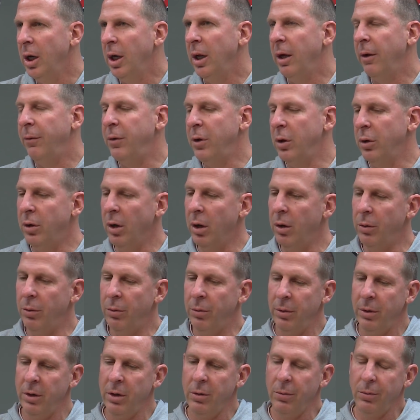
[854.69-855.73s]
if you don't,
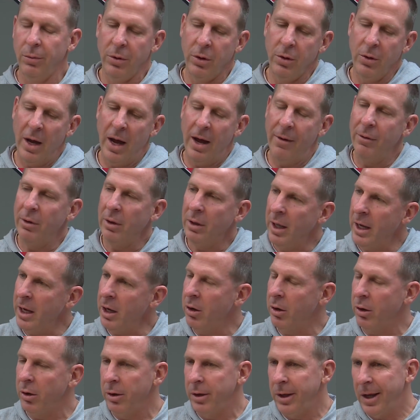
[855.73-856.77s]
when you have it
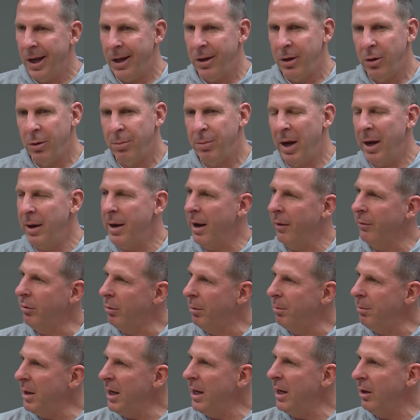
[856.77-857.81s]
later, yeah, you might have
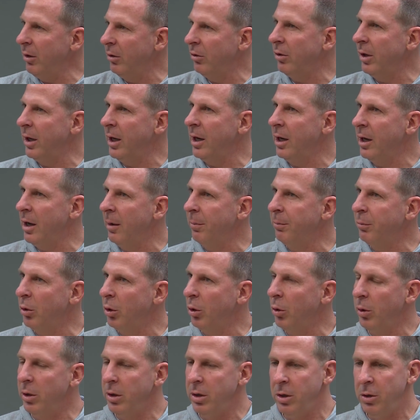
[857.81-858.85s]
some meetings leading up
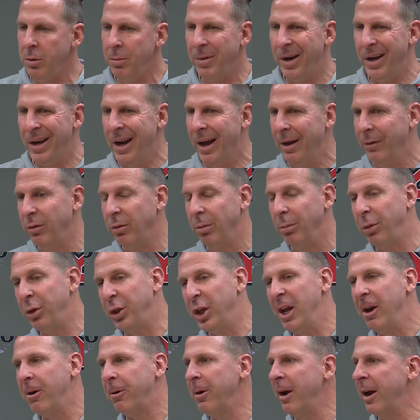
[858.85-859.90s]
to it. You might have some
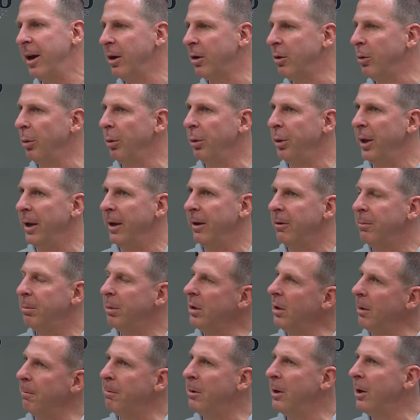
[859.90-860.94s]
theoretical things,
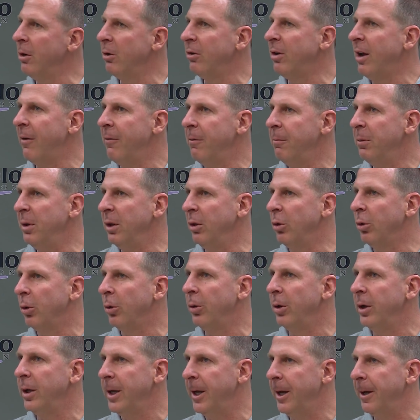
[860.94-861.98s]
but the players haven't been
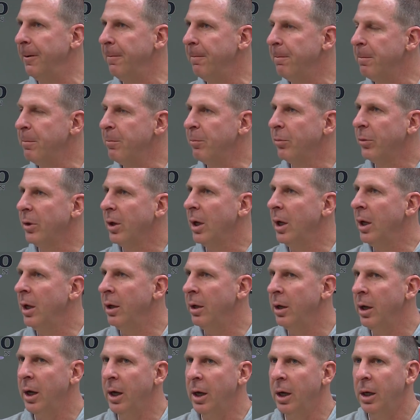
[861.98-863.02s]
through it yet.
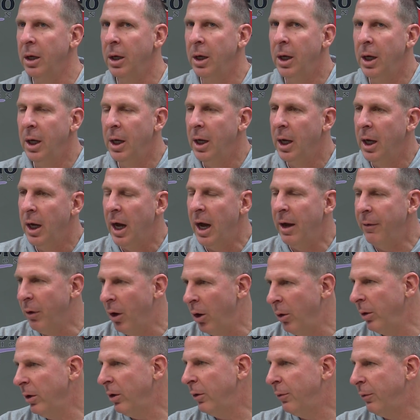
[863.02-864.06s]
And I've
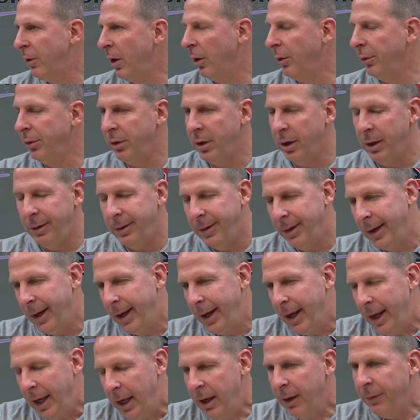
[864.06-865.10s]
always felt that
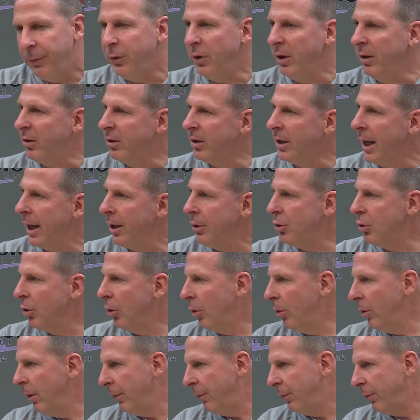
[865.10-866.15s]
if the
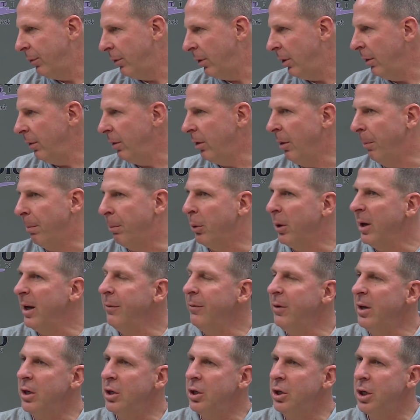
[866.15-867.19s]
schedule, if the
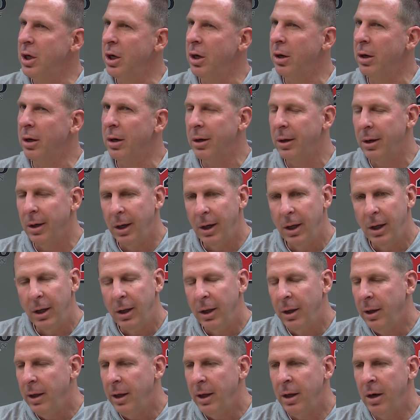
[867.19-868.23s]
previous year,
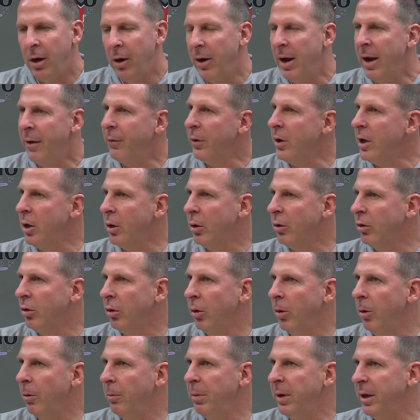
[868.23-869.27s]
you know, every year is a
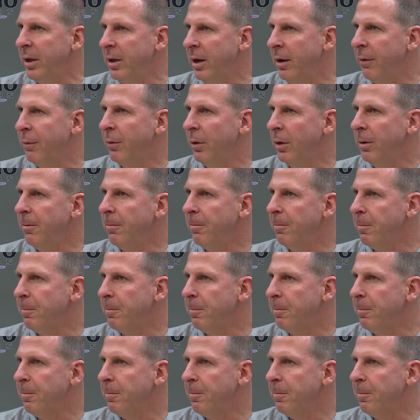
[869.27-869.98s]
little bit different.